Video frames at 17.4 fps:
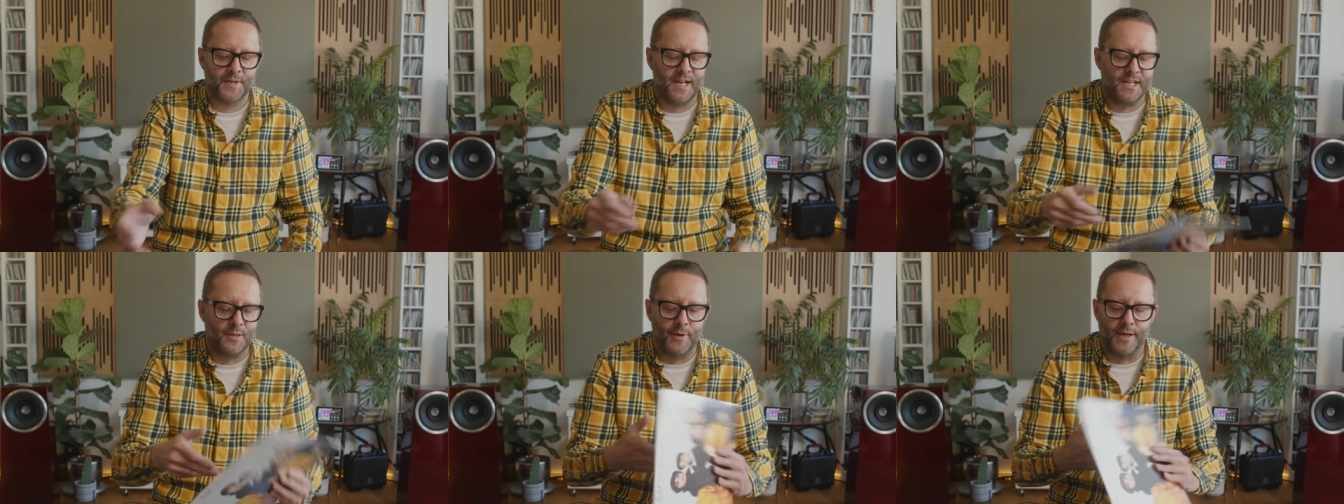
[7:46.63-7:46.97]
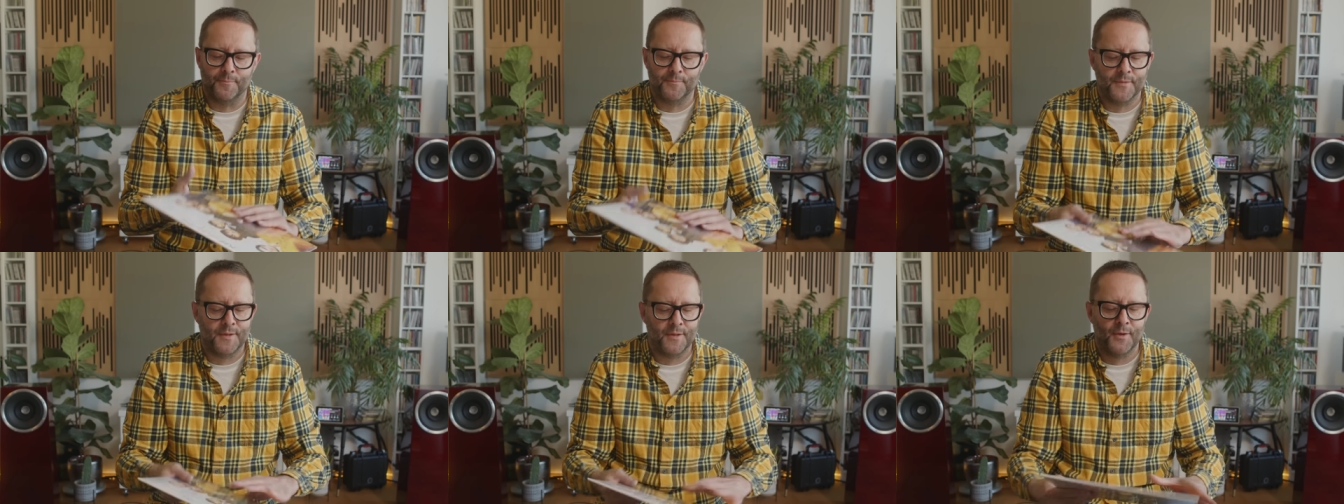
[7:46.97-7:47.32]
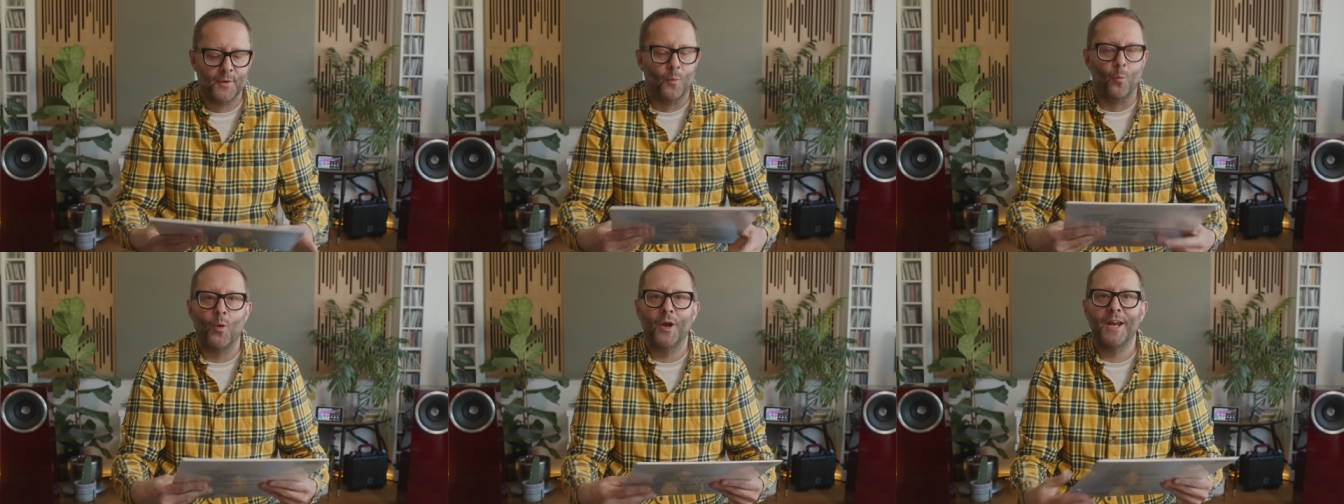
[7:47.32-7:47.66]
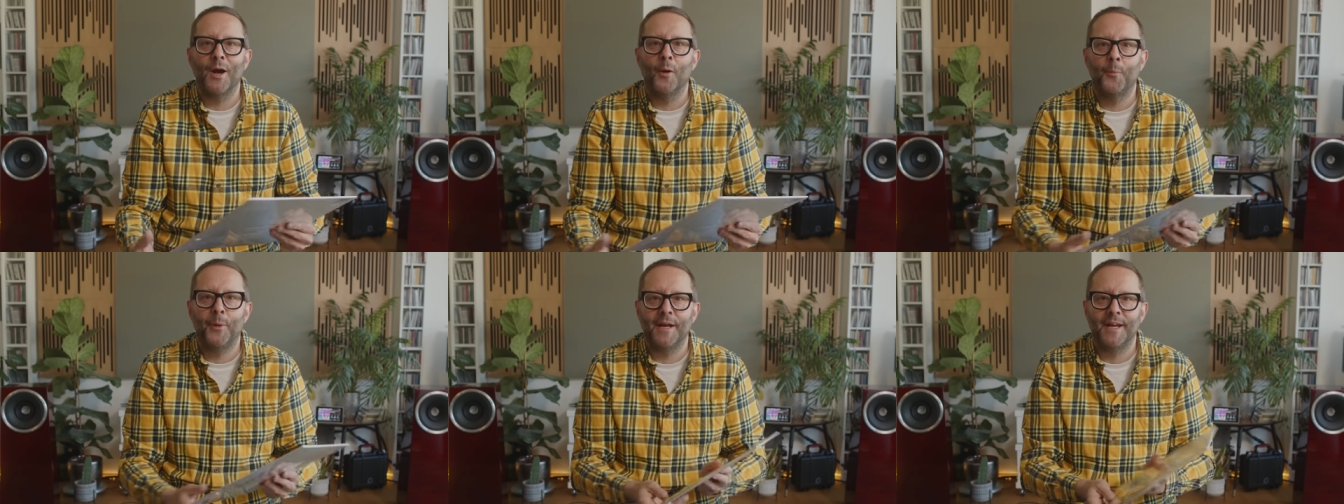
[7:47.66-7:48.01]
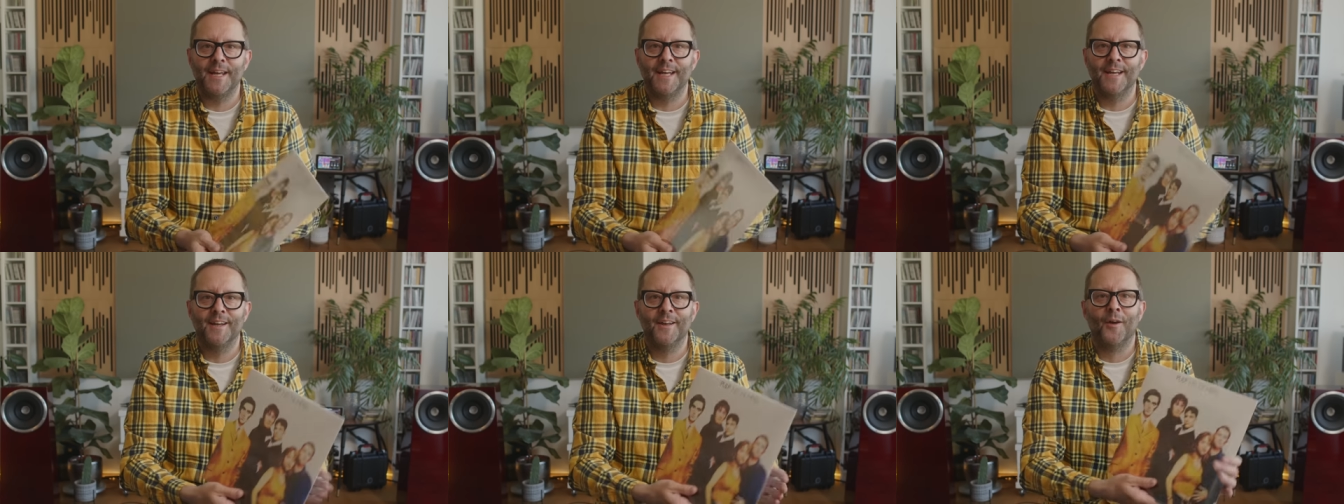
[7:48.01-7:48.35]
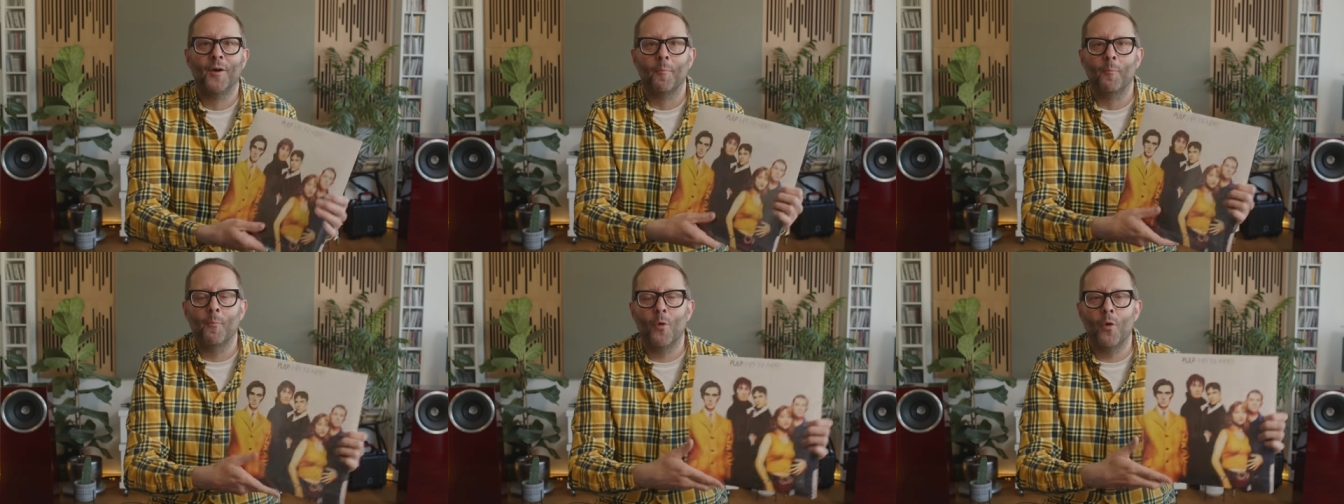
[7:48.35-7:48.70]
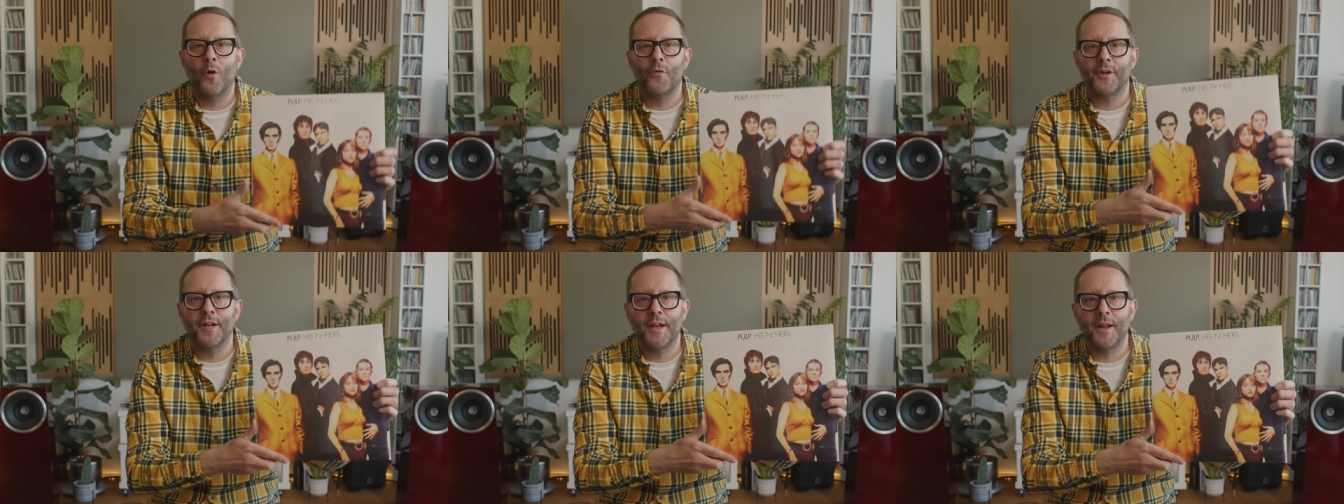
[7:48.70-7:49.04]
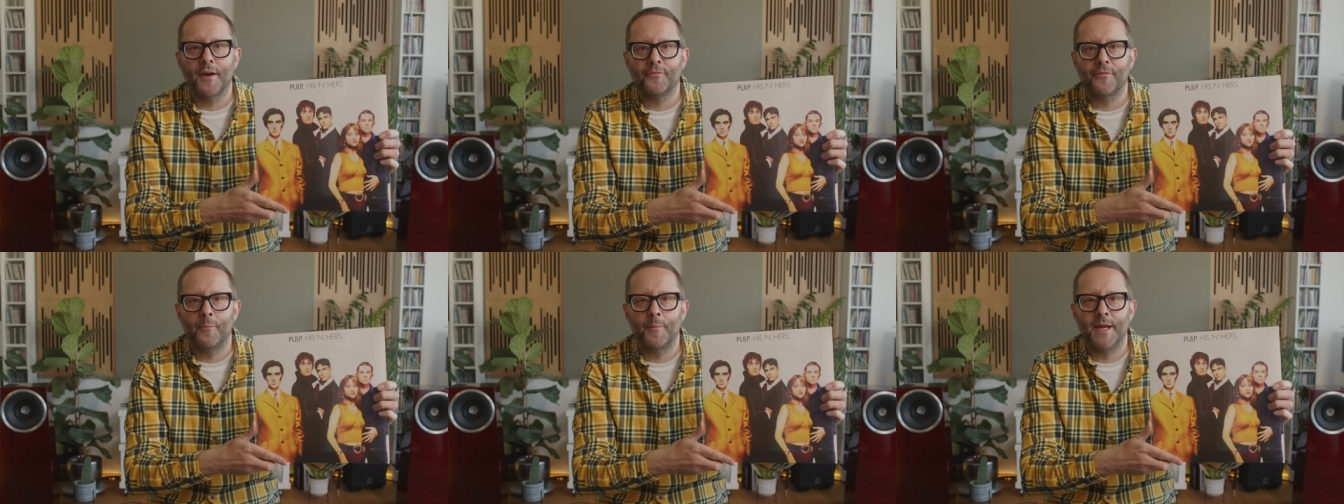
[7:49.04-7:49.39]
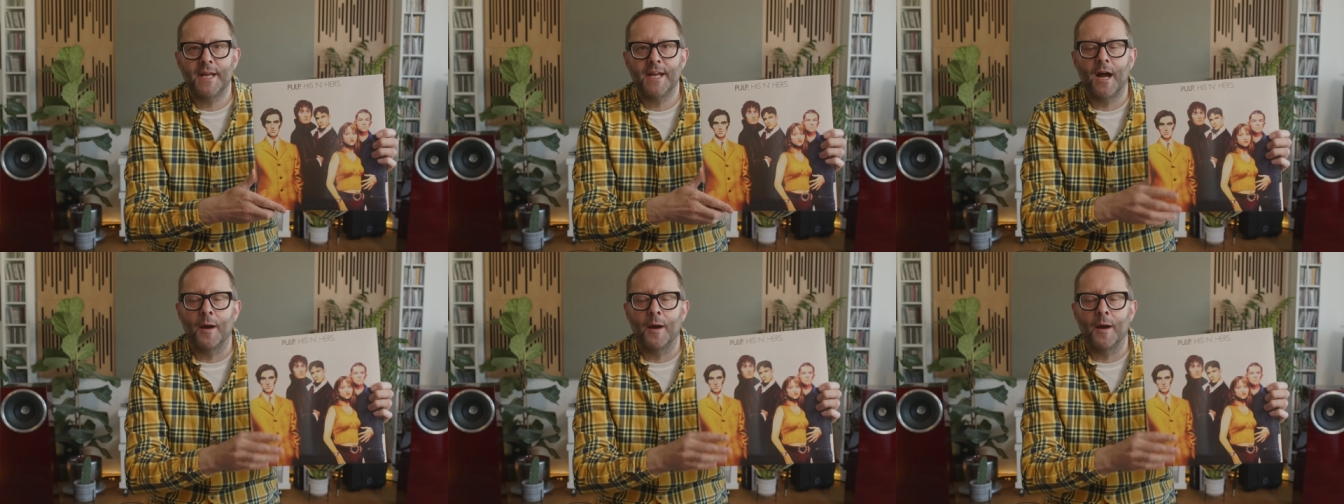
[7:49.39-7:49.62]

Anyway, 1 LP, more than enough for me.